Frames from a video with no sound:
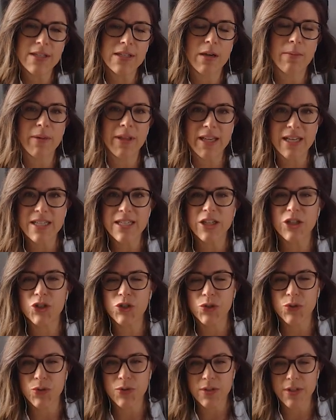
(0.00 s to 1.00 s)
some of these
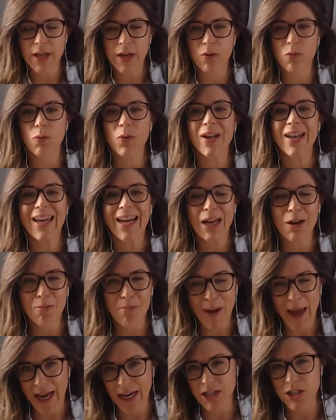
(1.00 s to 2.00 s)
issues that relate
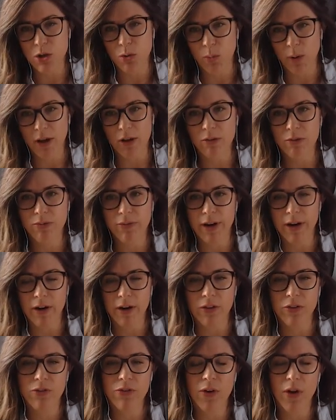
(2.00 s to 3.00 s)
back to welfare.
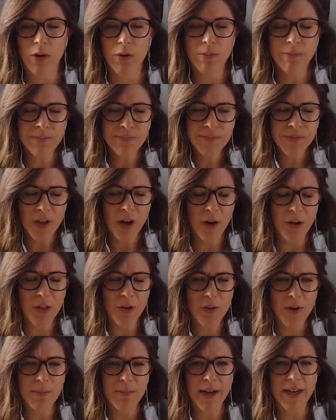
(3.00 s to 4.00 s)
And so,
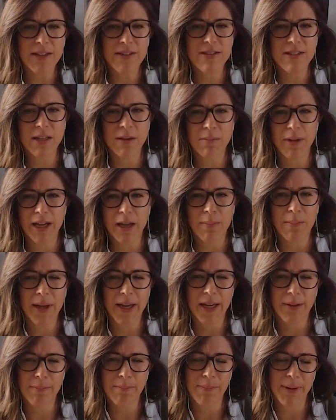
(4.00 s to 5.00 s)
although it might seem like a
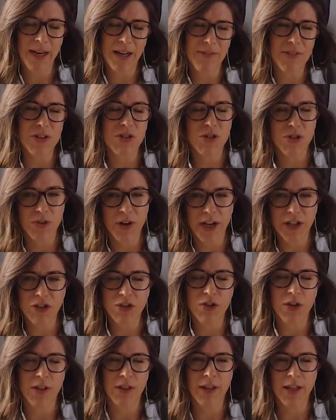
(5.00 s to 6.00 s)
bit of a
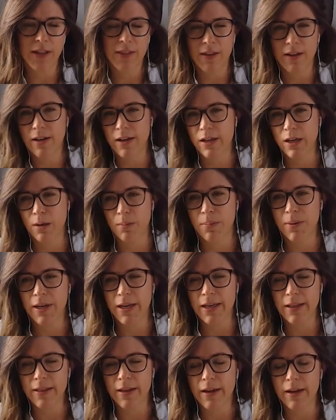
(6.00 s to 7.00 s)
stretch to think that a
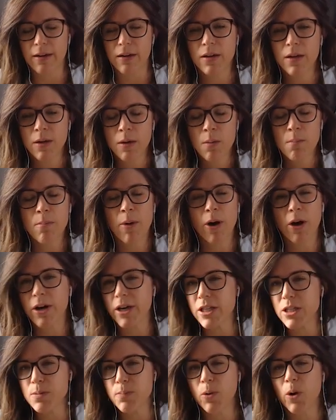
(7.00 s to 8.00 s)
company that
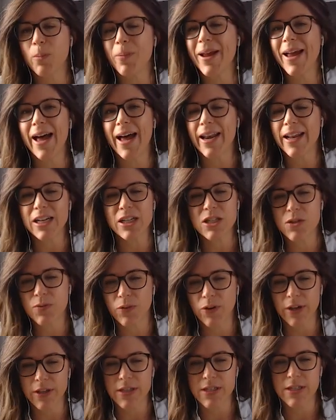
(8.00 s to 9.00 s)
markets probiotics, for
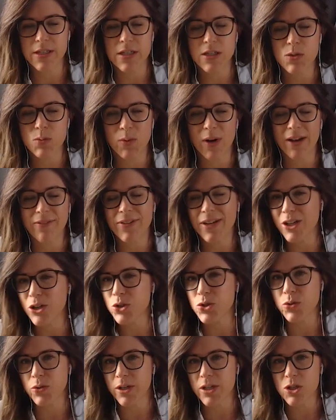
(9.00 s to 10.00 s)
instance, would have
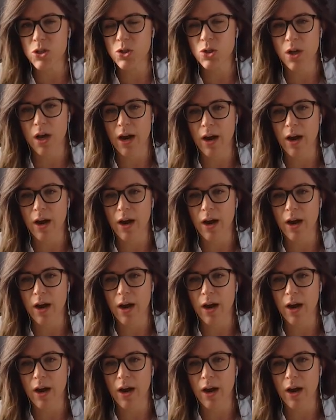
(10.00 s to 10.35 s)
interest